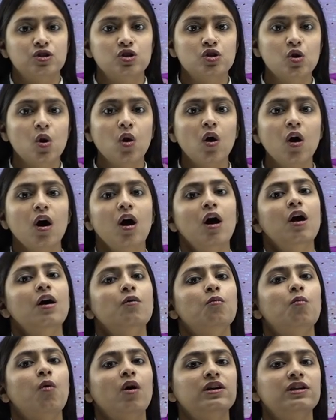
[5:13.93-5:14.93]
So,
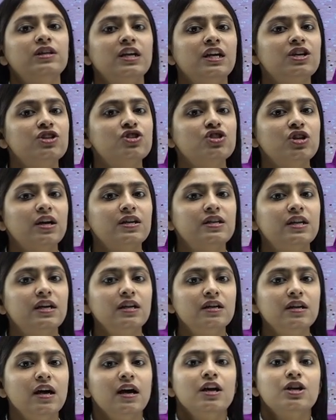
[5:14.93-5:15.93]
what Neerja did,